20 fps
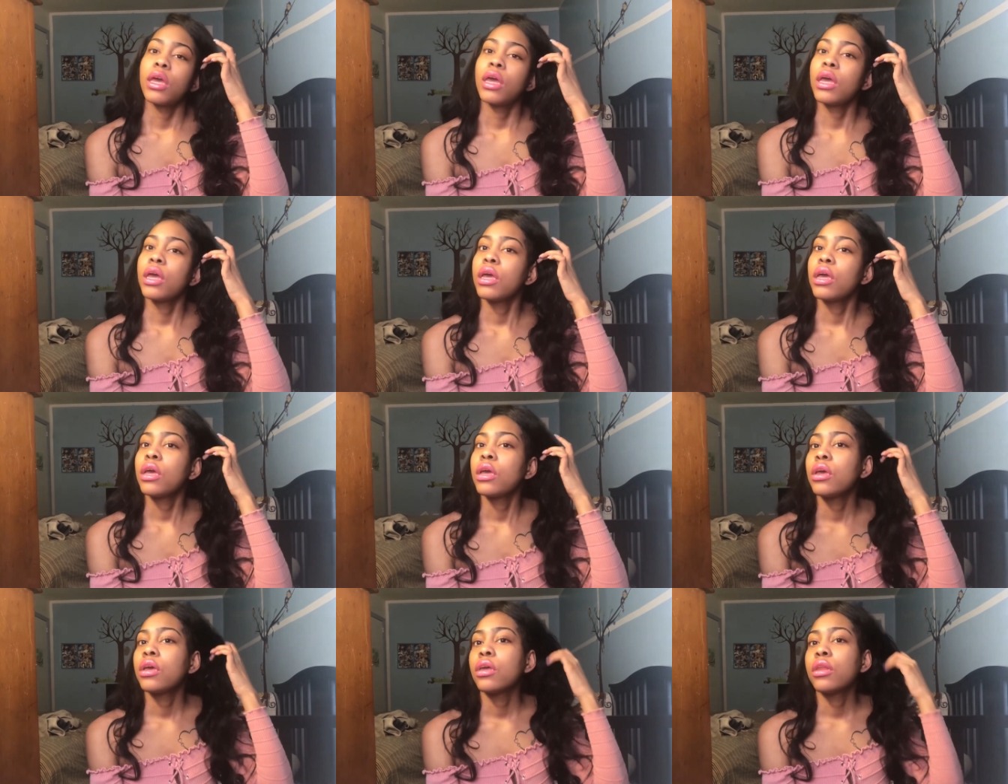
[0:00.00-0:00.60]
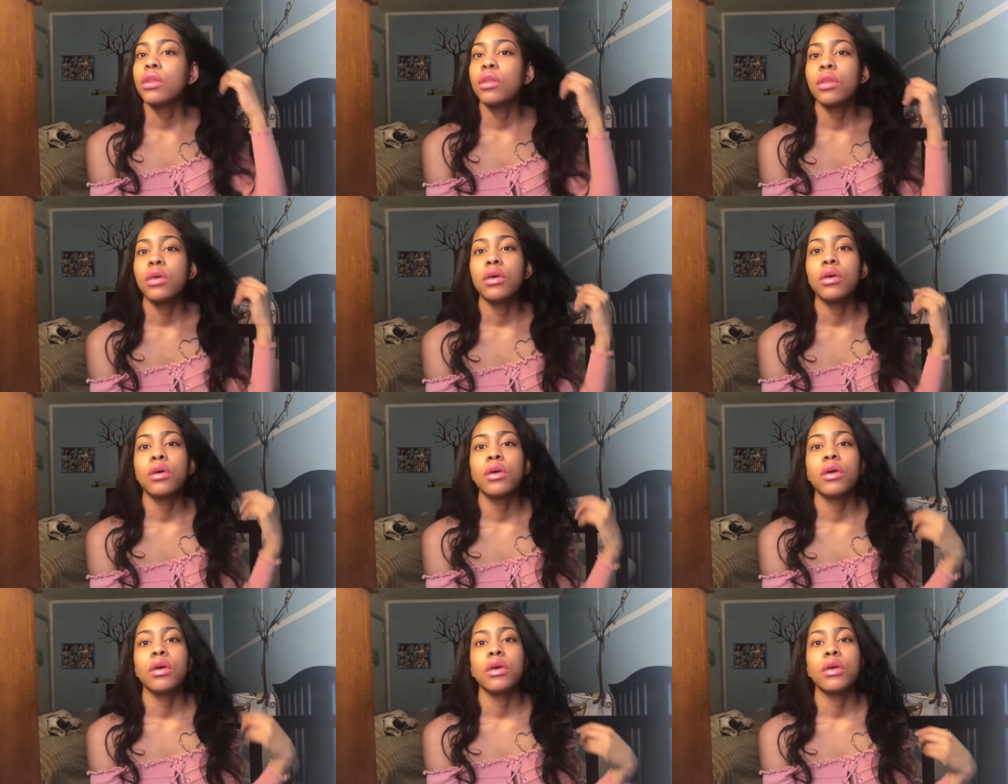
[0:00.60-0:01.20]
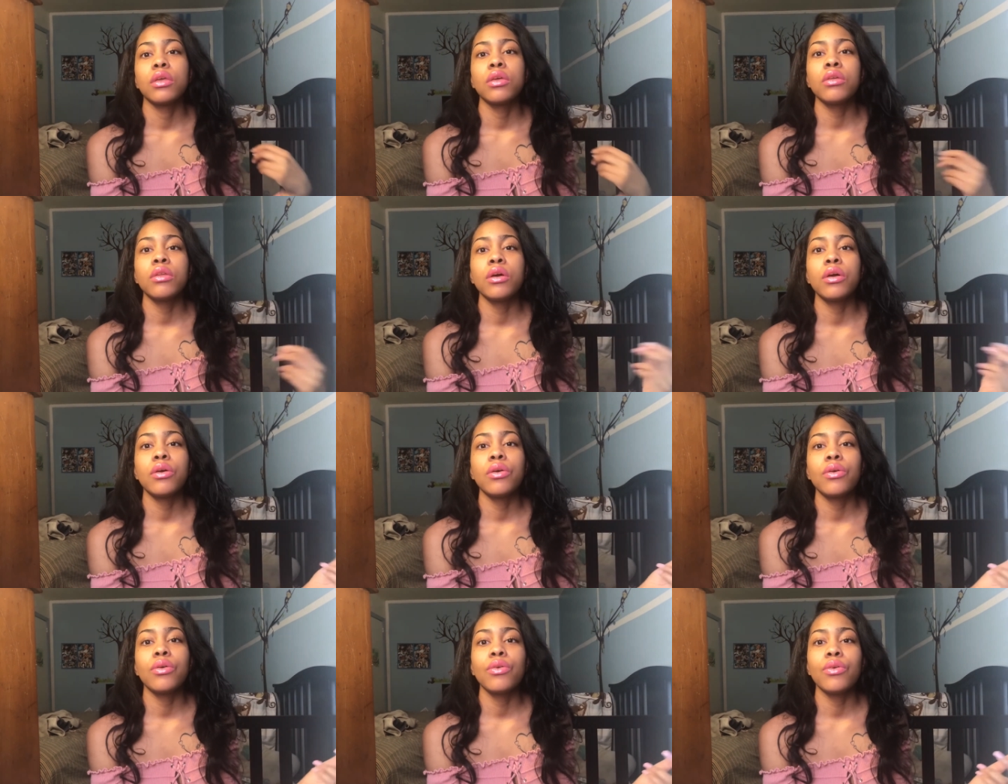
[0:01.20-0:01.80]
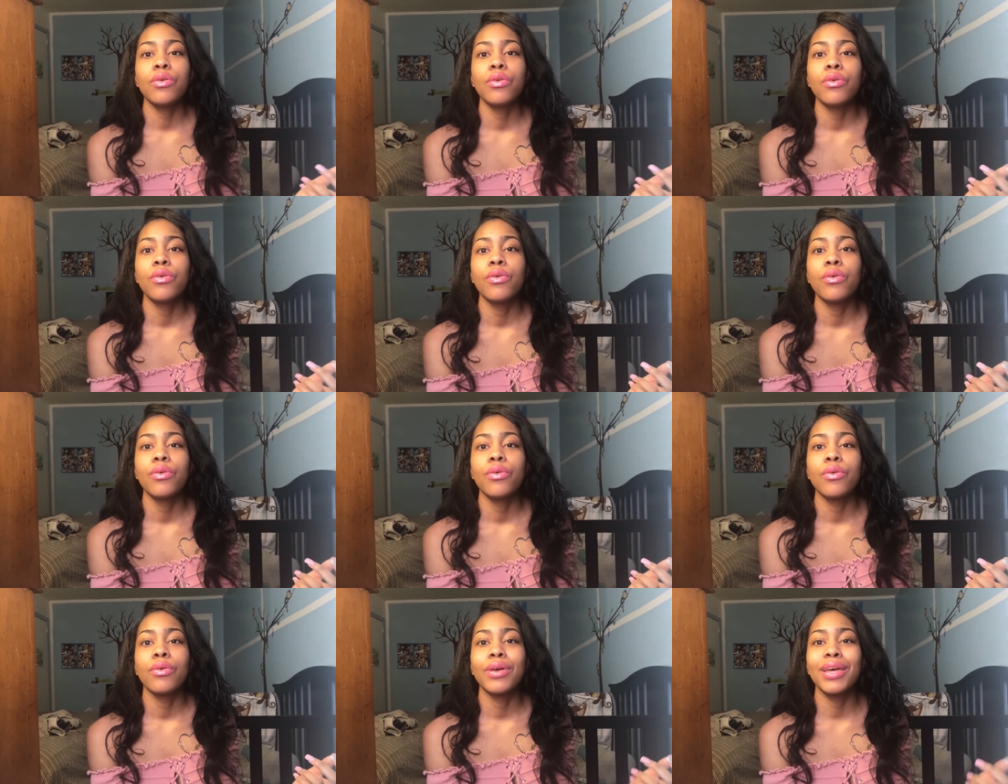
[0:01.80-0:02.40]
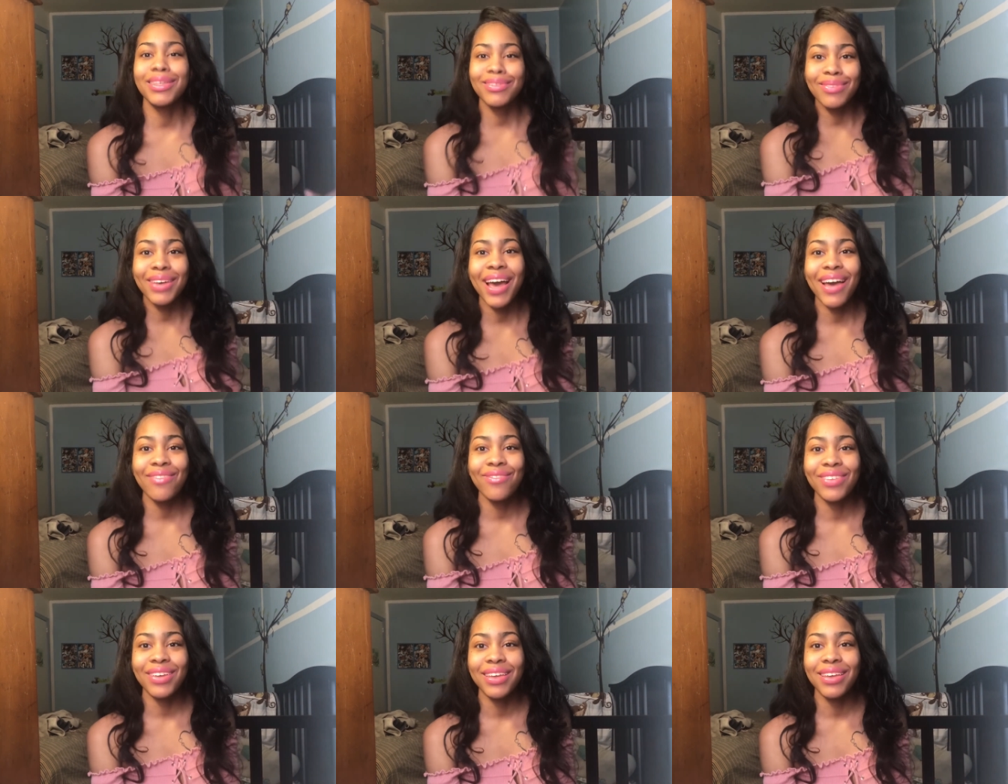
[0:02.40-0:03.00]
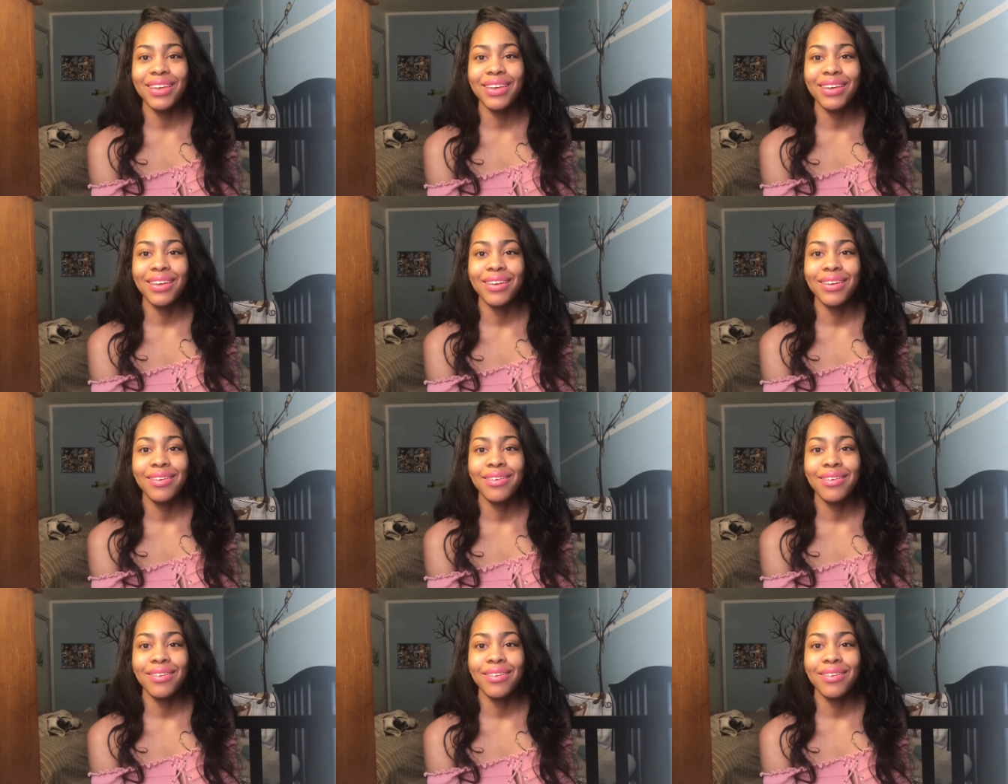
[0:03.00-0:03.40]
And you know, guess what happened?